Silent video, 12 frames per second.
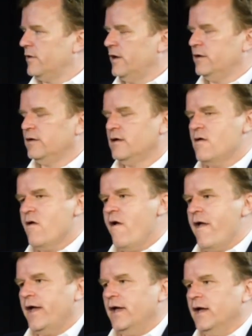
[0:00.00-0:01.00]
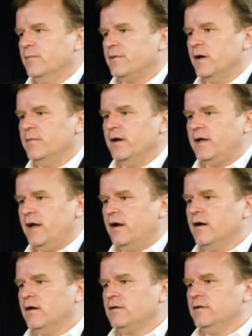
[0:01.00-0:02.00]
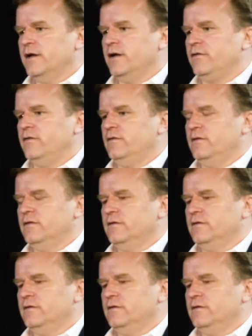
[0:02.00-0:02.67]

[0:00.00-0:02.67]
right? And primary care clinics